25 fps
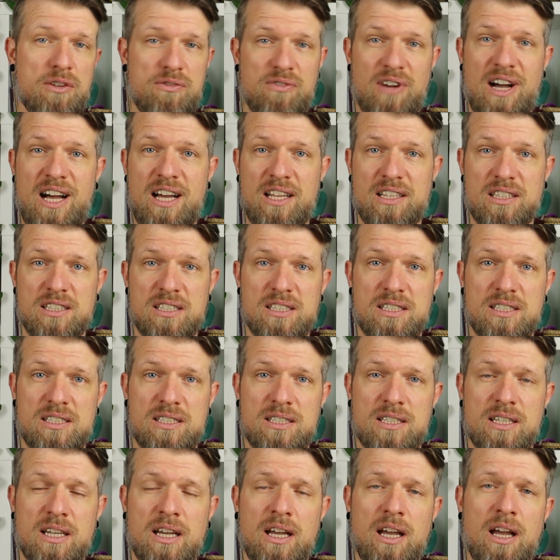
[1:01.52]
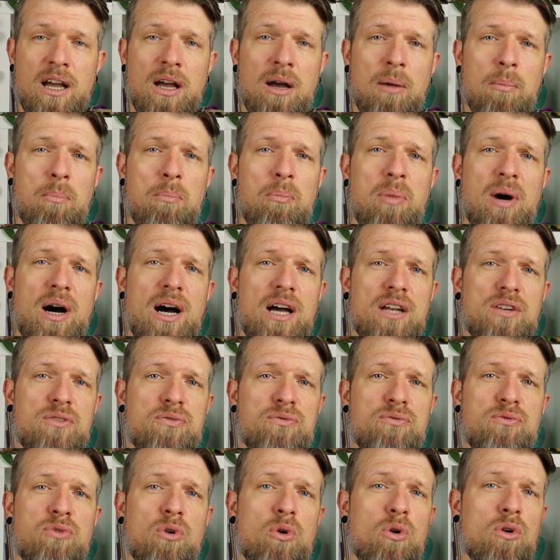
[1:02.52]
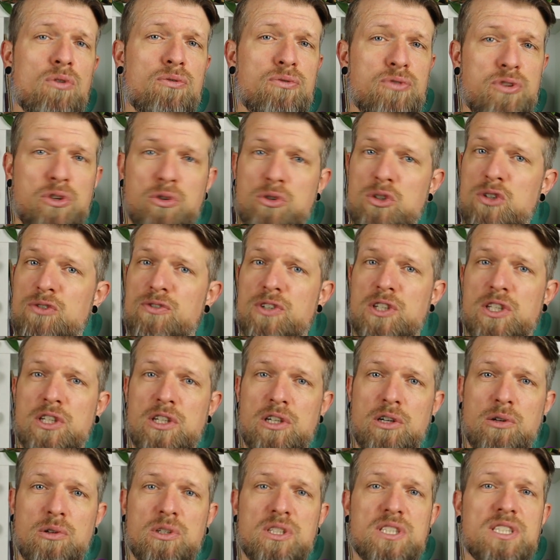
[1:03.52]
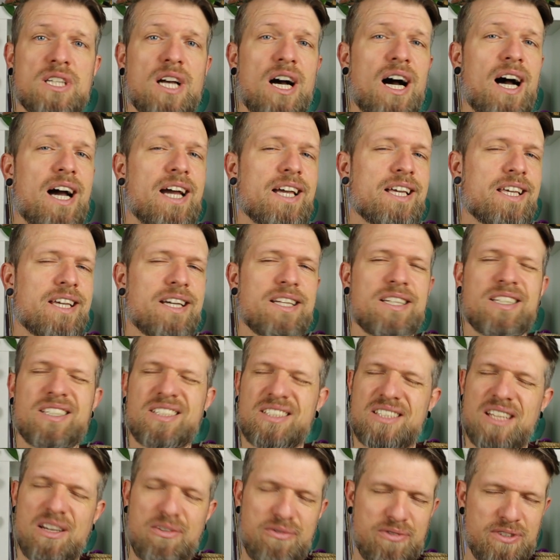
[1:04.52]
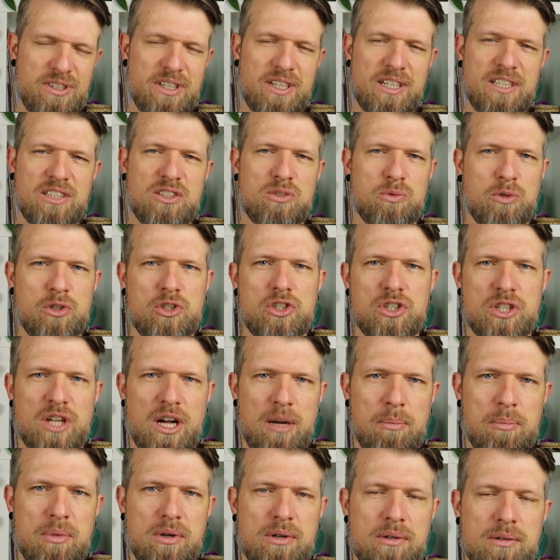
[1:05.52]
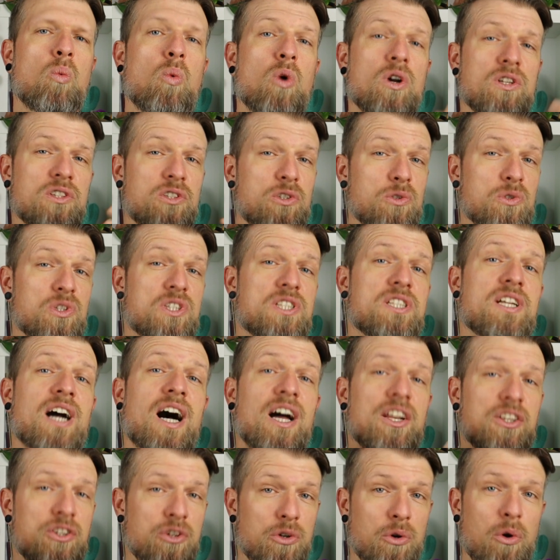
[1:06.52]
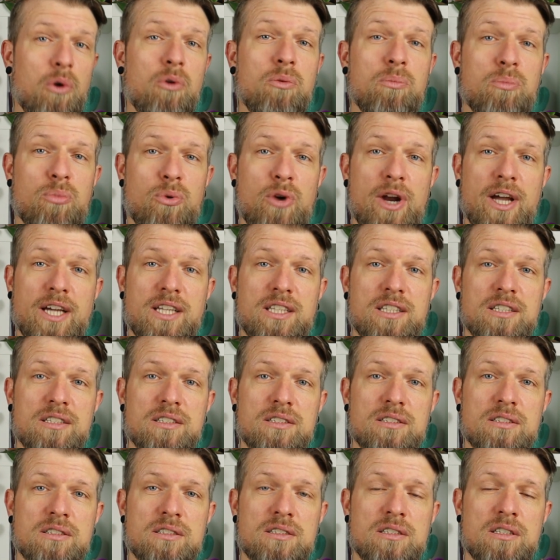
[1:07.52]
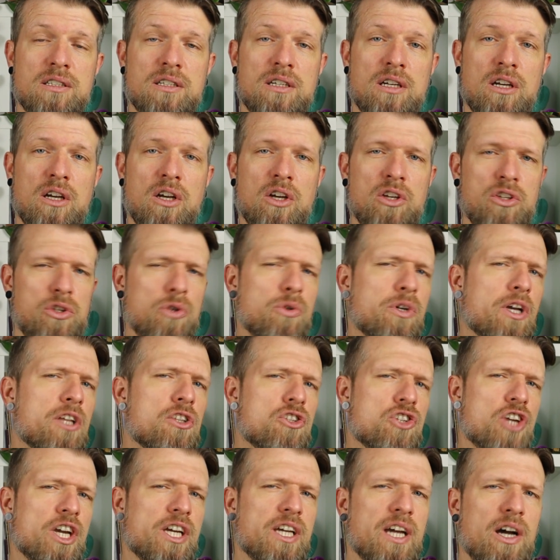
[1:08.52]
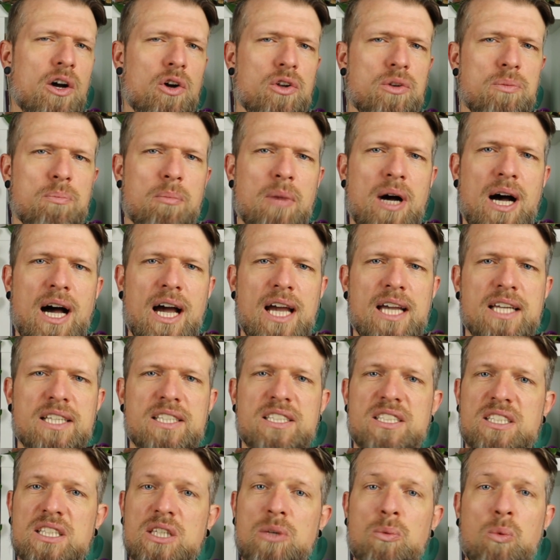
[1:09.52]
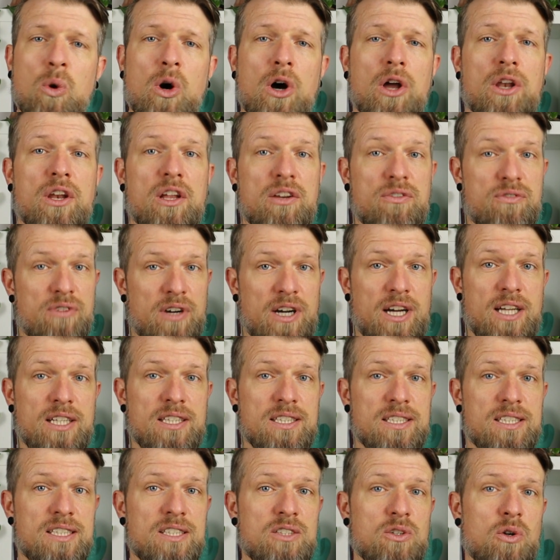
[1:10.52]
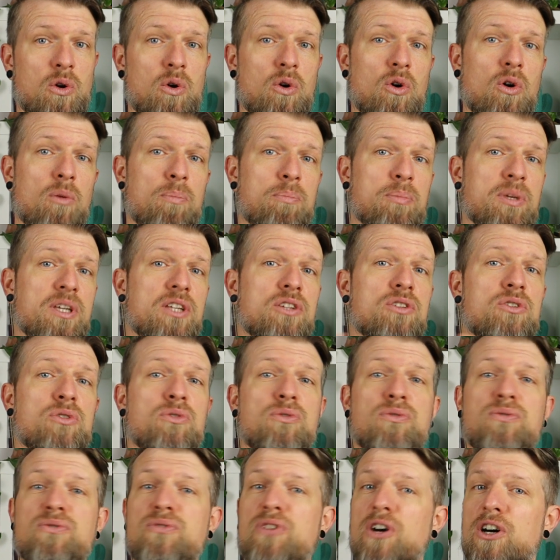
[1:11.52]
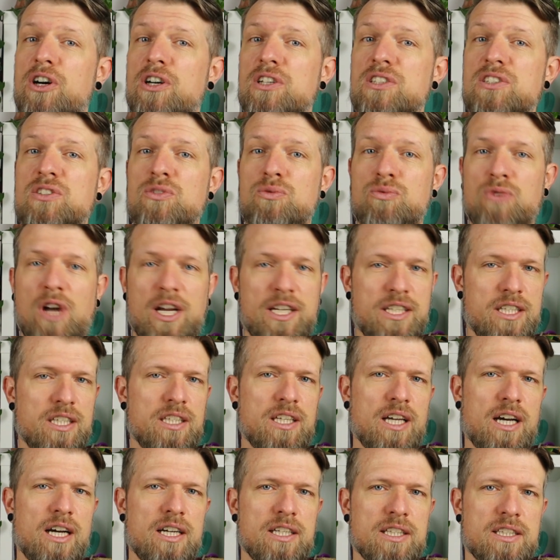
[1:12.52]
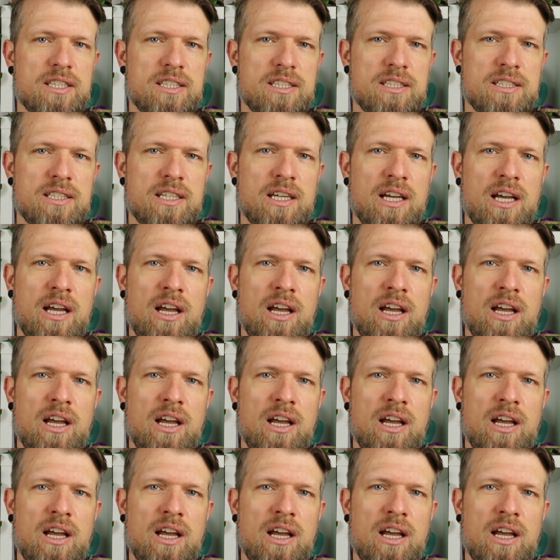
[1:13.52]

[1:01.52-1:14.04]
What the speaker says: Advanced, but for future videos I can definitely switch it up. Once you start your own practice, you can check out my C1 Advanced or B2 First writing guides,